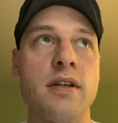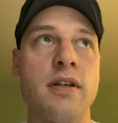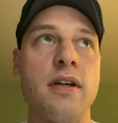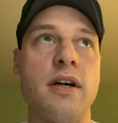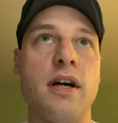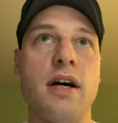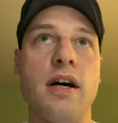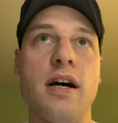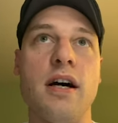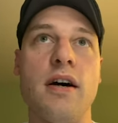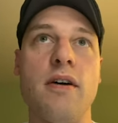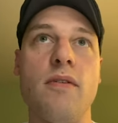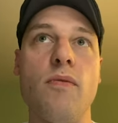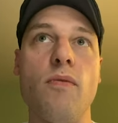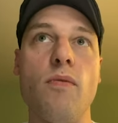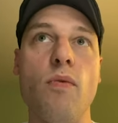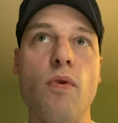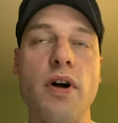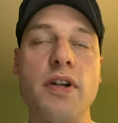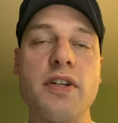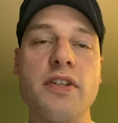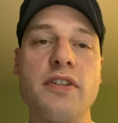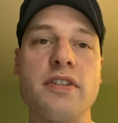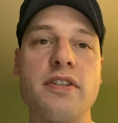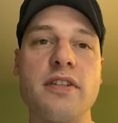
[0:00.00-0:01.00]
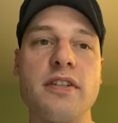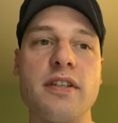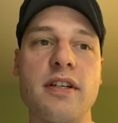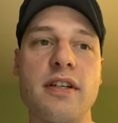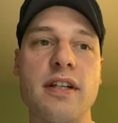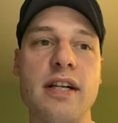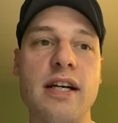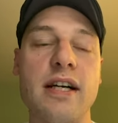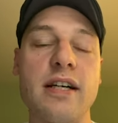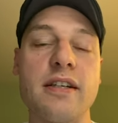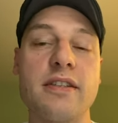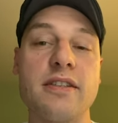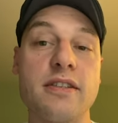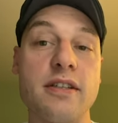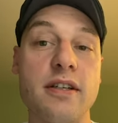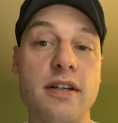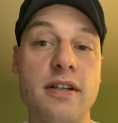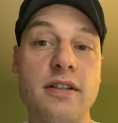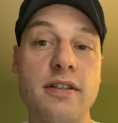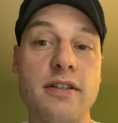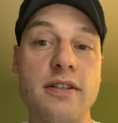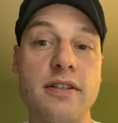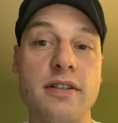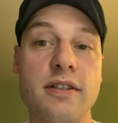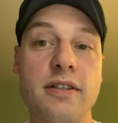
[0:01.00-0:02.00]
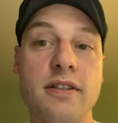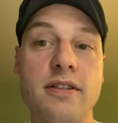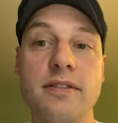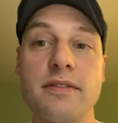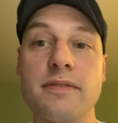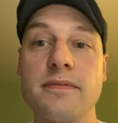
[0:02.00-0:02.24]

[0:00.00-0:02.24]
Once the clock starts,